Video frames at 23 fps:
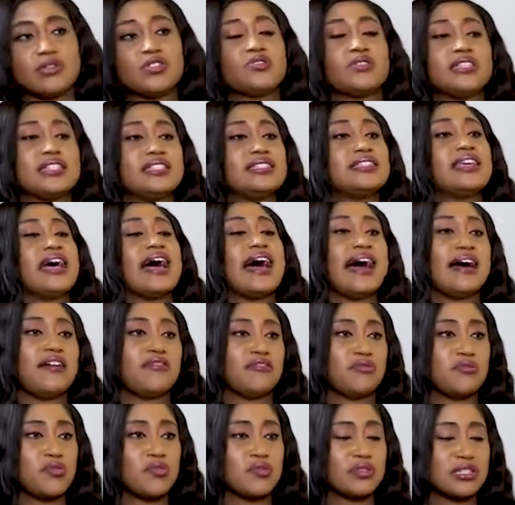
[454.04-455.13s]
students
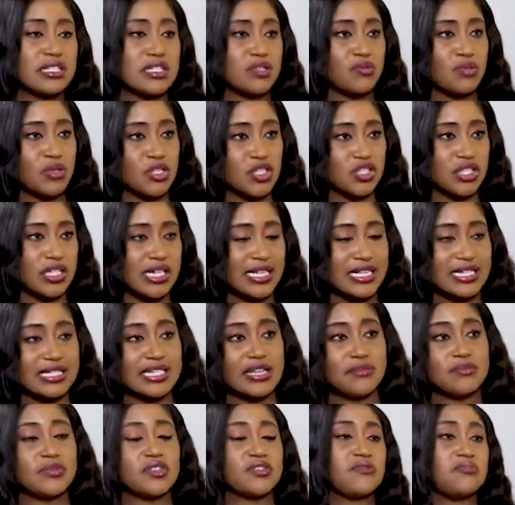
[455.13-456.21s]
have, most especially in
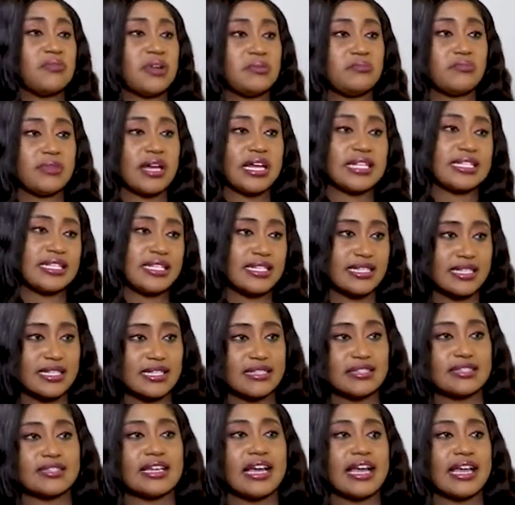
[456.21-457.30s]
terms of mathematics
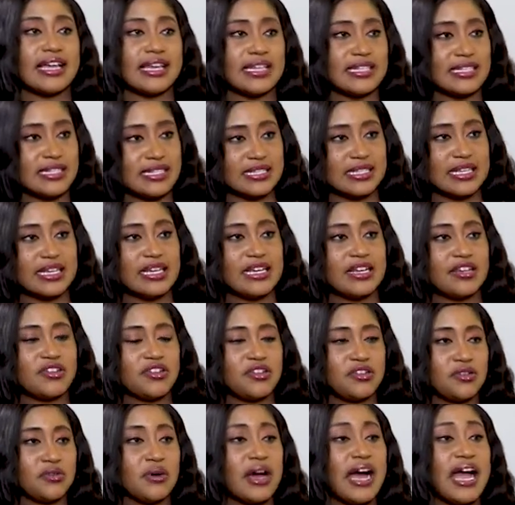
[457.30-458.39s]
and science.
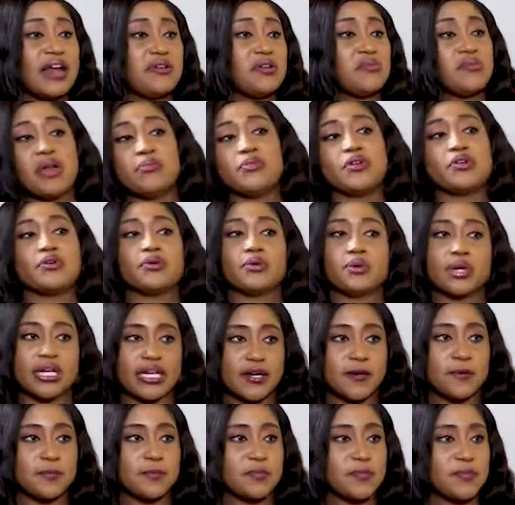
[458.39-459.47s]
I remember growing
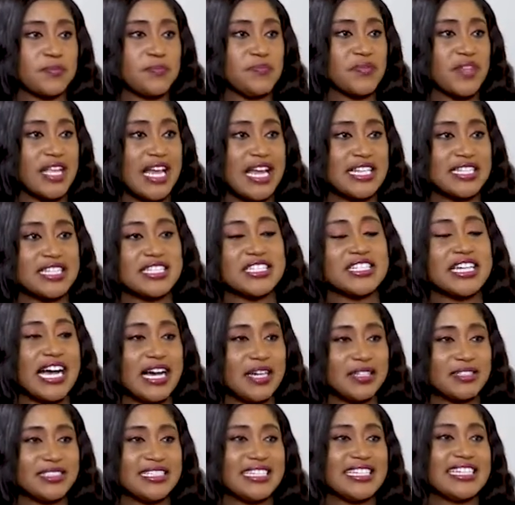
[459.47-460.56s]
up as a
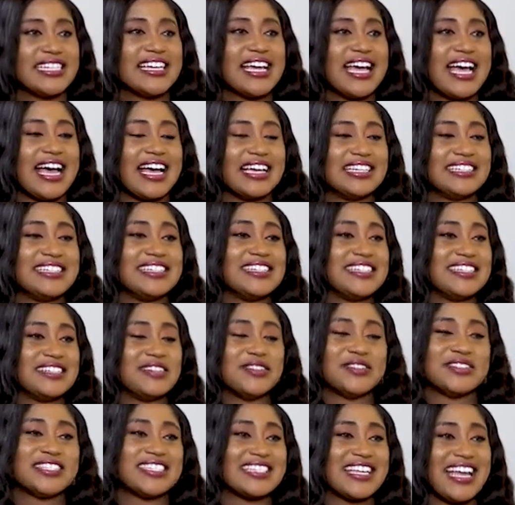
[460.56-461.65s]
child, and
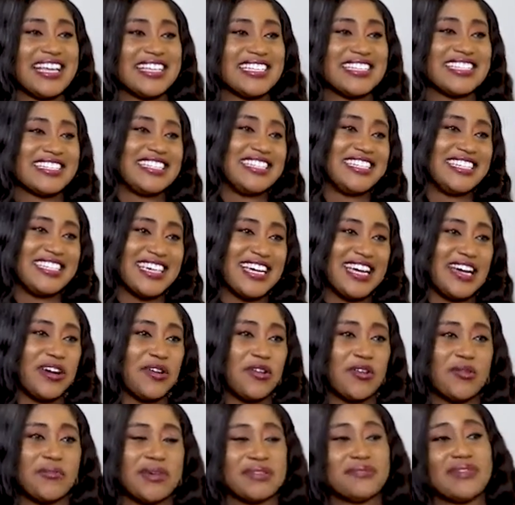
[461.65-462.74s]
your science teacher
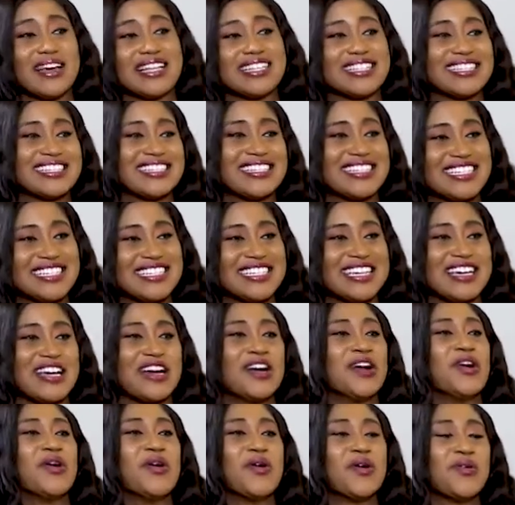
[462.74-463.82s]
or mathematics
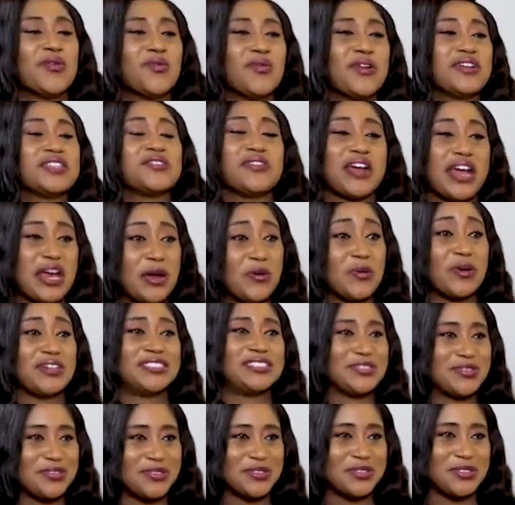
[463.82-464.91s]
teacher was very
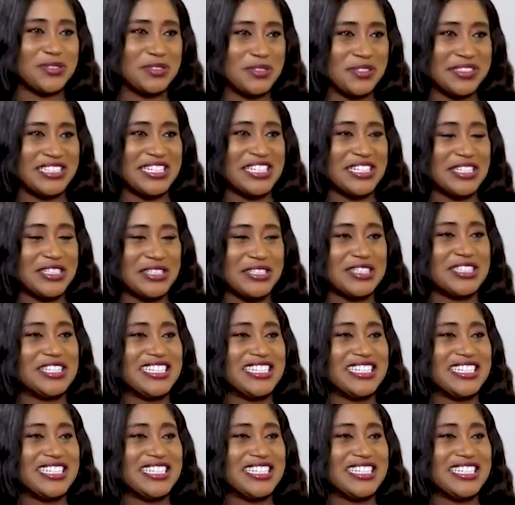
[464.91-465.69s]
wonderful. You